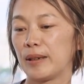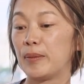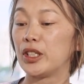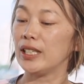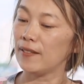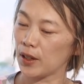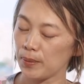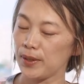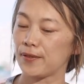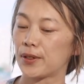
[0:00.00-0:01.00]
but
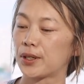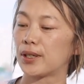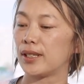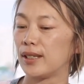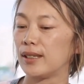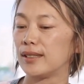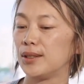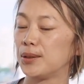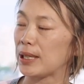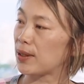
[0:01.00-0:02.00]
even before
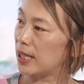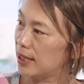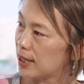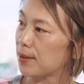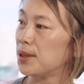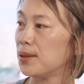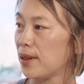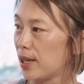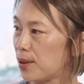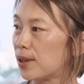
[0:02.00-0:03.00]
during the interview,
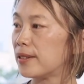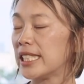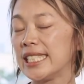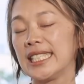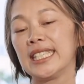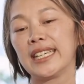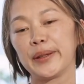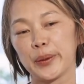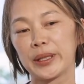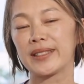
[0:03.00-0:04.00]
they know already,
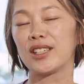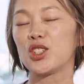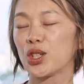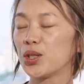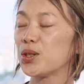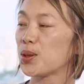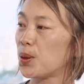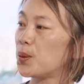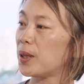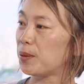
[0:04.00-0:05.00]
and when they join,
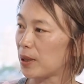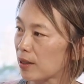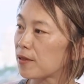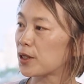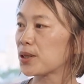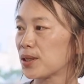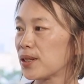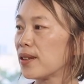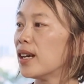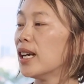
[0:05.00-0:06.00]
so we reinforce
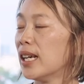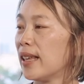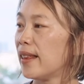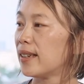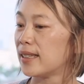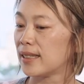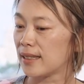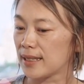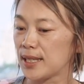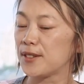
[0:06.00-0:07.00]

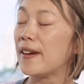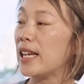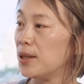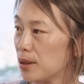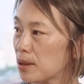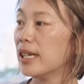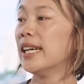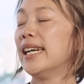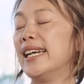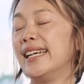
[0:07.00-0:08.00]
these values.
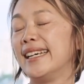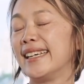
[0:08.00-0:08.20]
Okay.